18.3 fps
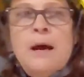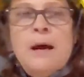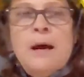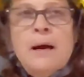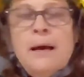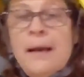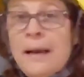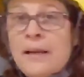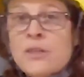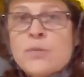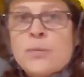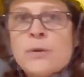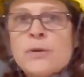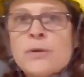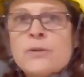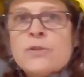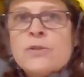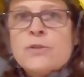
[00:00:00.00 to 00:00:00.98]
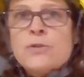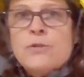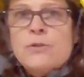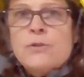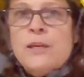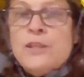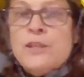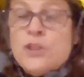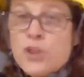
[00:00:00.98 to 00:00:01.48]
experts
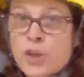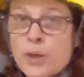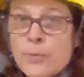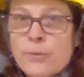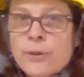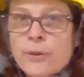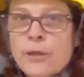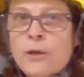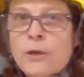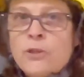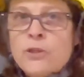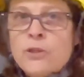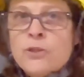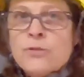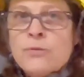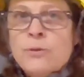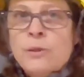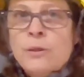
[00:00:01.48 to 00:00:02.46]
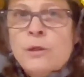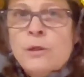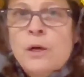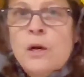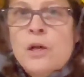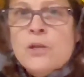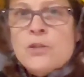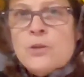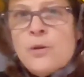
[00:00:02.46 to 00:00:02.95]
interpret OSHA's rule,
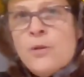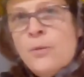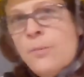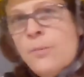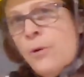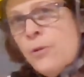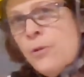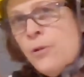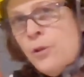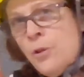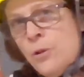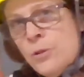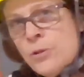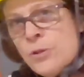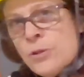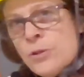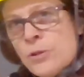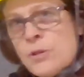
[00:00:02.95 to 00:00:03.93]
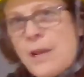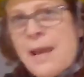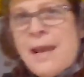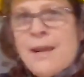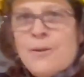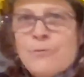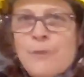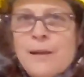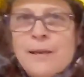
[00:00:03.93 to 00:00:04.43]
so that both users
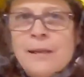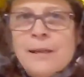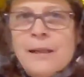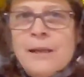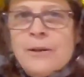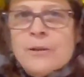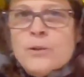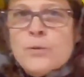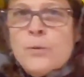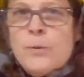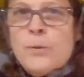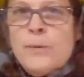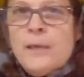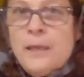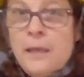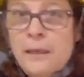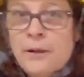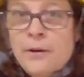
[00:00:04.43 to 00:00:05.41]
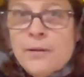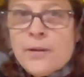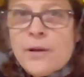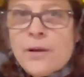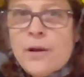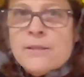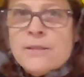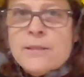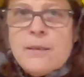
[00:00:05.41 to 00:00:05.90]
and regulators would be clear on the
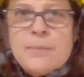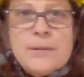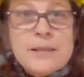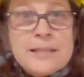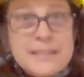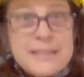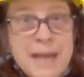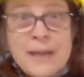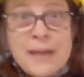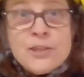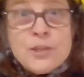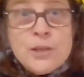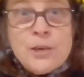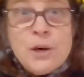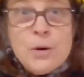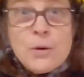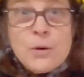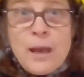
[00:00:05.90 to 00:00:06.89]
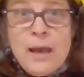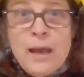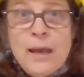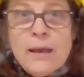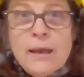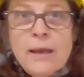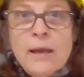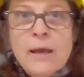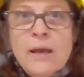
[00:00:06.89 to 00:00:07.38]
concept that it's actually
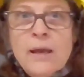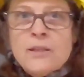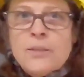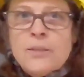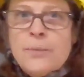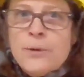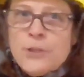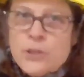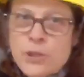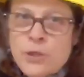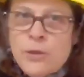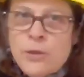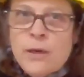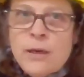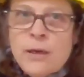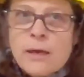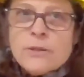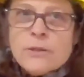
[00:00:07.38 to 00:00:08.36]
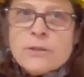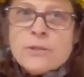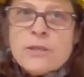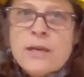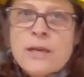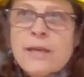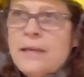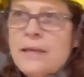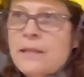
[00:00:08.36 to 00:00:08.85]
okay to put two connectors
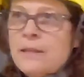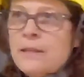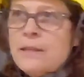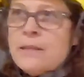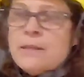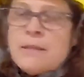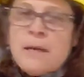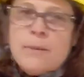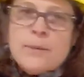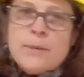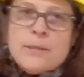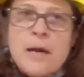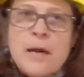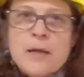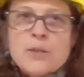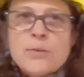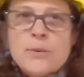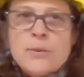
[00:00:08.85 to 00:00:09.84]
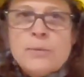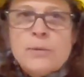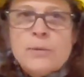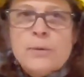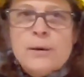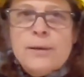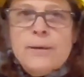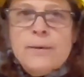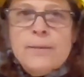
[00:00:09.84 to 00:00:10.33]
into the same attachment
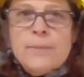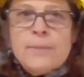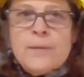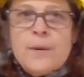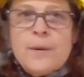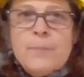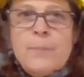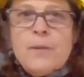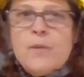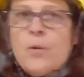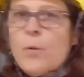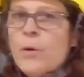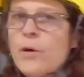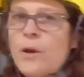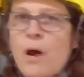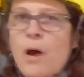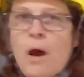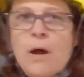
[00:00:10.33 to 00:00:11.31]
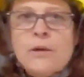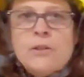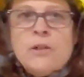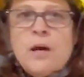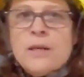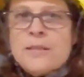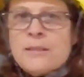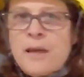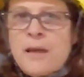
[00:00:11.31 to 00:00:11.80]
point, but that we're not to
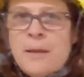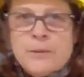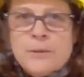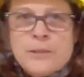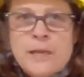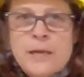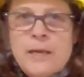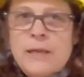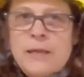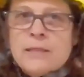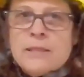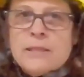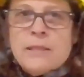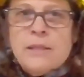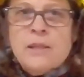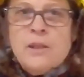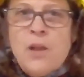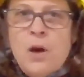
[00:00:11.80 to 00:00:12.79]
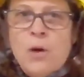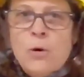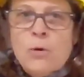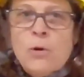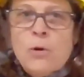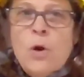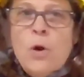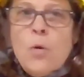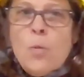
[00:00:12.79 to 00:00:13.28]
simultaneously load
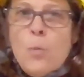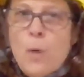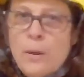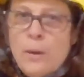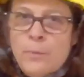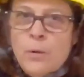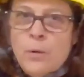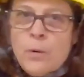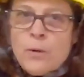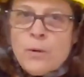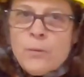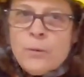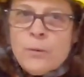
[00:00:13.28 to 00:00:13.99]
one point with